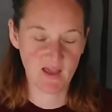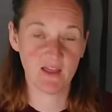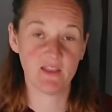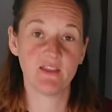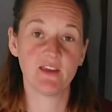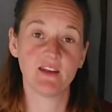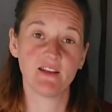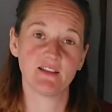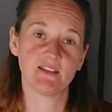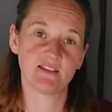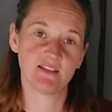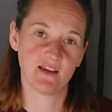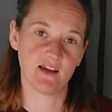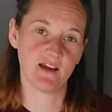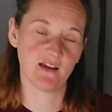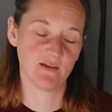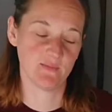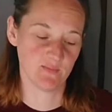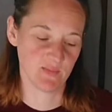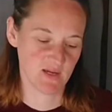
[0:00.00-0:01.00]
and then it's
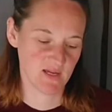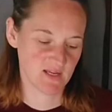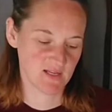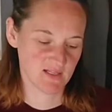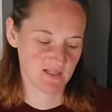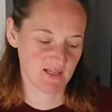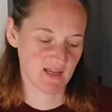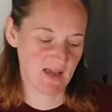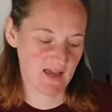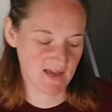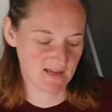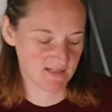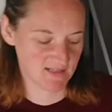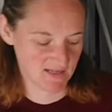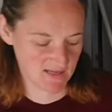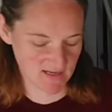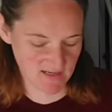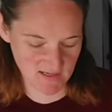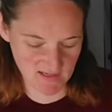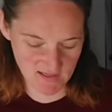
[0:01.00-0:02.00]
time to add
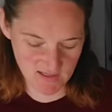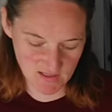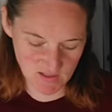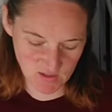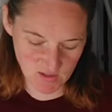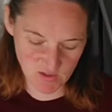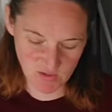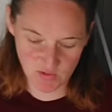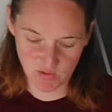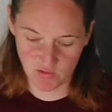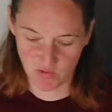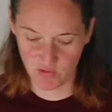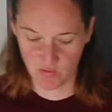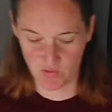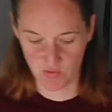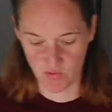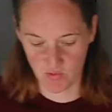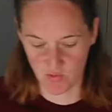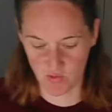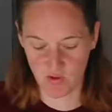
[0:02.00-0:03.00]
in
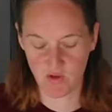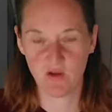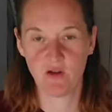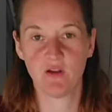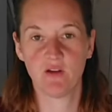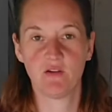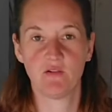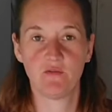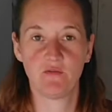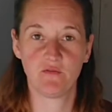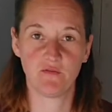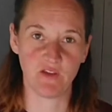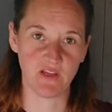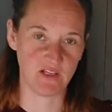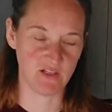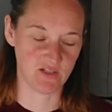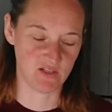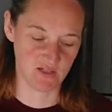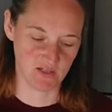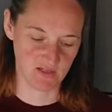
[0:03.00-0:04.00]
your
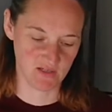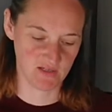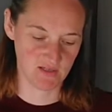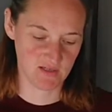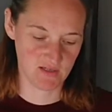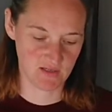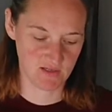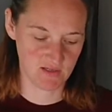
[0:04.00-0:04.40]
features.